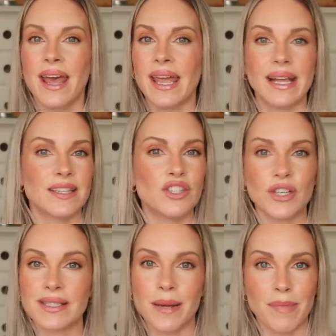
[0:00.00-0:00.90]
It's
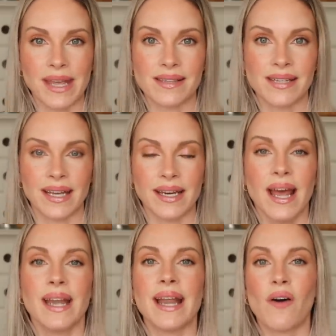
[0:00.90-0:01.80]
just amazing.
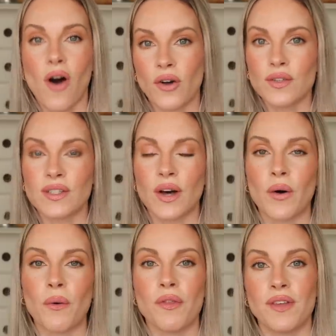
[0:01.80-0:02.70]
Now also,